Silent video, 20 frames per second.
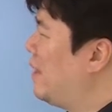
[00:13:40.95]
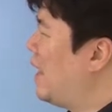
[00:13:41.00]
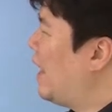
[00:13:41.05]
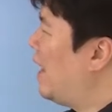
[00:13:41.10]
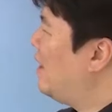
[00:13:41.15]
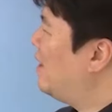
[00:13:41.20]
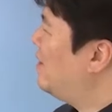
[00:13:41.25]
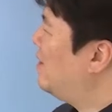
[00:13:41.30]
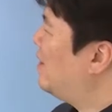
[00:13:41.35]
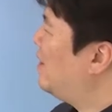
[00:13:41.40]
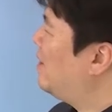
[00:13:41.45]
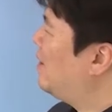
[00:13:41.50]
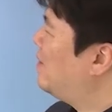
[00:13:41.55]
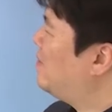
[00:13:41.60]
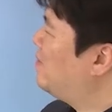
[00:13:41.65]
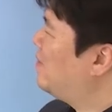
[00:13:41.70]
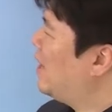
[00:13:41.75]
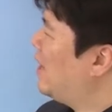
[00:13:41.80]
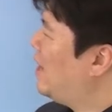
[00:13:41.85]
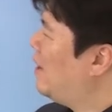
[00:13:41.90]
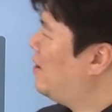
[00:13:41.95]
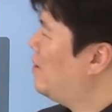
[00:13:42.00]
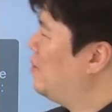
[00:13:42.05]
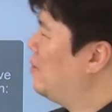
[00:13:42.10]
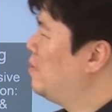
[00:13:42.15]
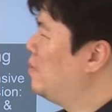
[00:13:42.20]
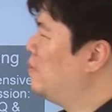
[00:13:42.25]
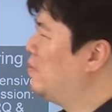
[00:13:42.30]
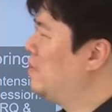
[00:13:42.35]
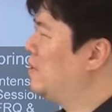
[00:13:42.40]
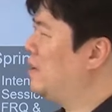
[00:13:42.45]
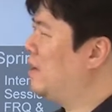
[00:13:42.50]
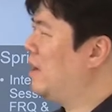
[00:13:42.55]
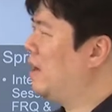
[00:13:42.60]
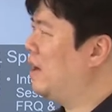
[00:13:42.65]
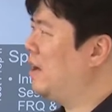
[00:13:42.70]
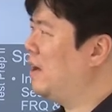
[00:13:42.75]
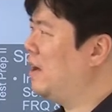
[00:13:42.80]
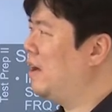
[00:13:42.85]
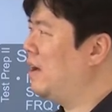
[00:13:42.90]
And now
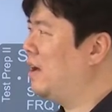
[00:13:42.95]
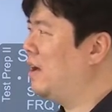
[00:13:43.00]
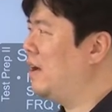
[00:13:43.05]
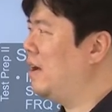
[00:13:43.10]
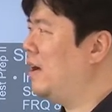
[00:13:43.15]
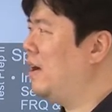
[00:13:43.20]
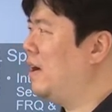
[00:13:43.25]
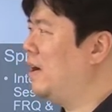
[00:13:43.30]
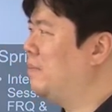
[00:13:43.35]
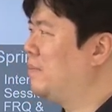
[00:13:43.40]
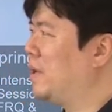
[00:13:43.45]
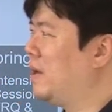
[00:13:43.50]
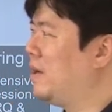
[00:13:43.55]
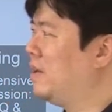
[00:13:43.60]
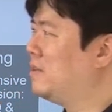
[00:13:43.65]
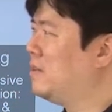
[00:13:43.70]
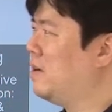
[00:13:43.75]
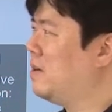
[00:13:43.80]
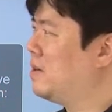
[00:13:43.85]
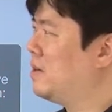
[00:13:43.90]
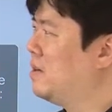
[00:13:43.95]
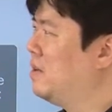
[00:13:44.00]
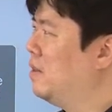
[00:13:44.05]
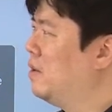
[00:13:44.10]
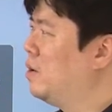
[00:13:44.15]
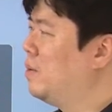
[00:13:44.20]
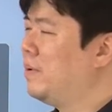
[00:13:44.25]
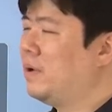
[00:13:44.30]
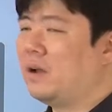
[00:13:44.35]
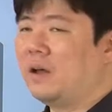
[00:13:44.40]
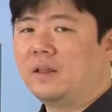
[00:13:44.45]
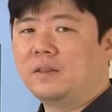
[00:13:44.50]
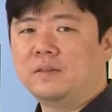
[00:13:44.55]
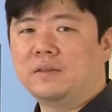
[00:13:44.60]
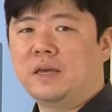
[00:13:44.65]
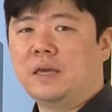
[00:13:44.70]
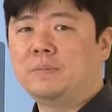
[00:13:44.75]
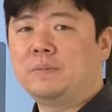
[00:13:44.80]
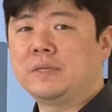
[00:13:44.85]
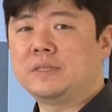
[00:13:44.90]
I'm going to talk a little bit
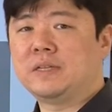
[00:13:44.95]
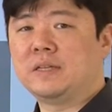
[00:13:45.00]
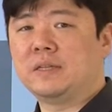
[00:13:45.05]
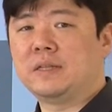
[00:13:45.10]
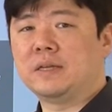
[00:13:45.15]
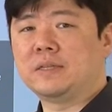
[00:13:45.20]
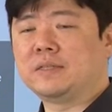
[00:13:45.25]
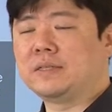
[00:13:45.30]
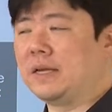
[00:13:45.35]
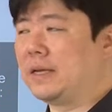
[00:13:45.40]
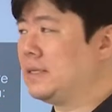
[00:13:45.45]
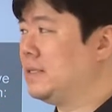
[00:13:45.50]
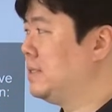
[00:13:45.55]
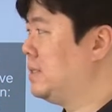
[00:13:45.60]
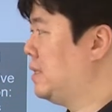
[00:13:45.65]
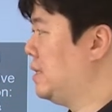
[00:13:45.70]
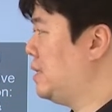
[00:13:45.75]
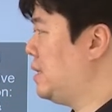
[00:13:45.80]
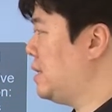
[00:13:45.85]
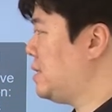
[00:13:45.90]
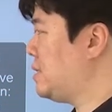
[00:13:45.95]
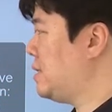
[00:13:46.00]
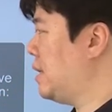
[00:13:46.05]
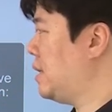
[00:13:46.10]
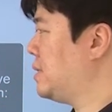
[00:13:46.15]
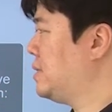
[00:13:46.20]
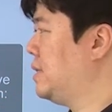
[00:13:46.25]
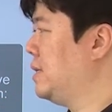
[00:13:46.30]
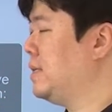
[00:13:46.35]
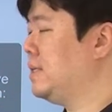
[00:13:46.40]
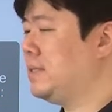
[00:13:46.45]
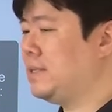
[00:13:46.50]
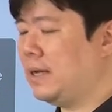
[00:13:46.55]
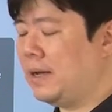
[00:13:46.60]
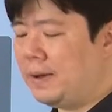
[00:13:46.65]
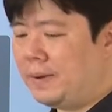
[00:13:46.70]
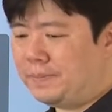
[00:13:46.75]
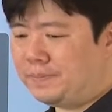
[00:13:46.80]
on AP Statistics. Statistics is